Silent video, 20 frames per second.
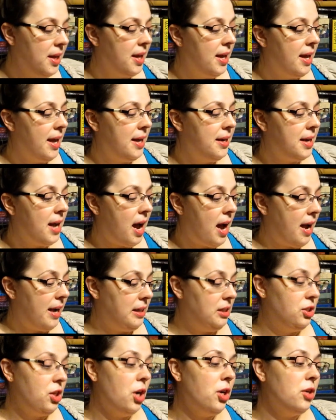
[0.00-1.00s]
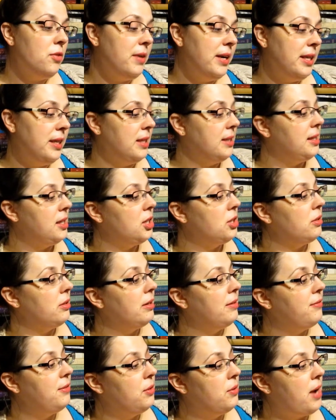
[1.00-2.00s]
And I started reading this as
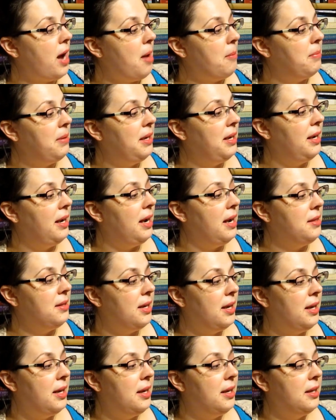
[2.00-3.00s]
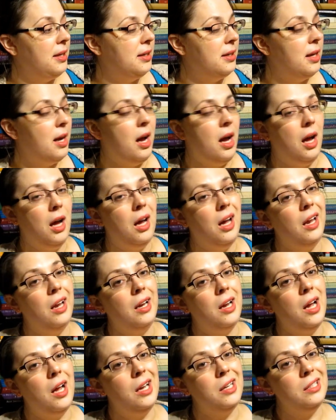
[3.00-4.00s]
a review copy, and then
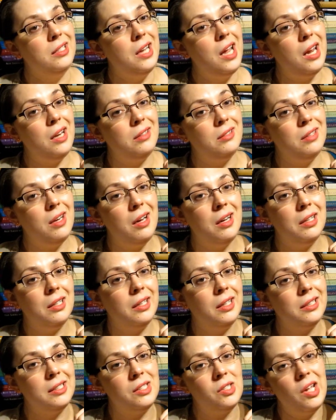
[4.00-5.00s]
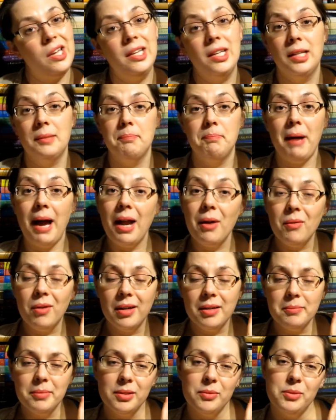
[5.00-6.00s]
I got a date wrong, and so I had to buy
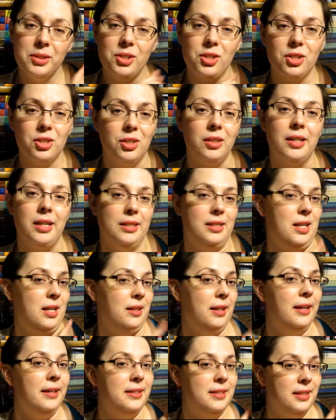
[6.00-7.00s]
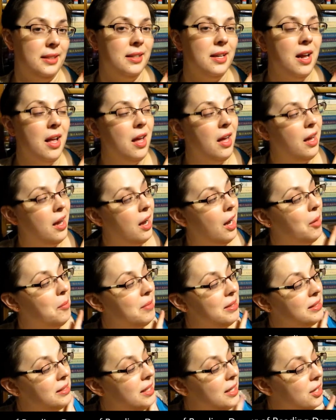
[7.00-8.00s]
one, but which is good because I liked it.
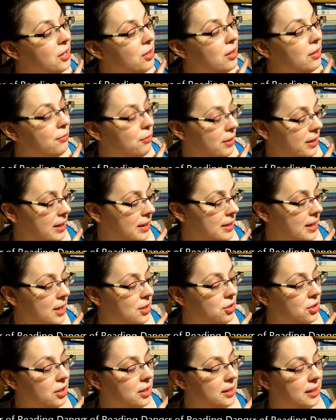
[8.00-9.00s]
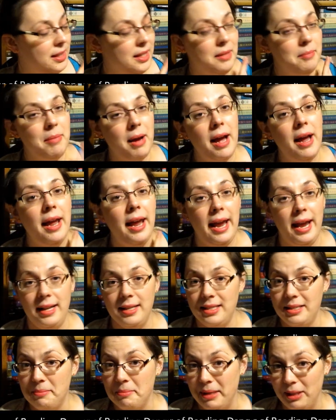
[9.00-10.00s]
Is The Year of Reading Dangerously by
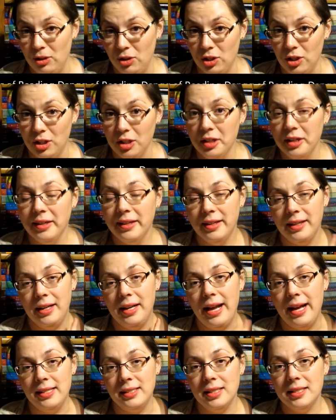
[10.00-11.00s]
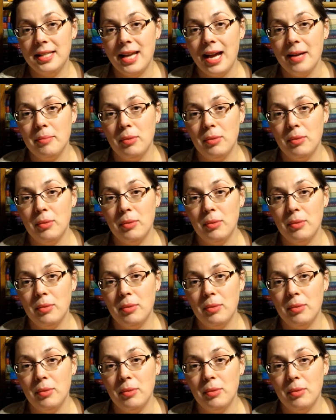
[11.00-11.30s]
Andy Miller. It has the tag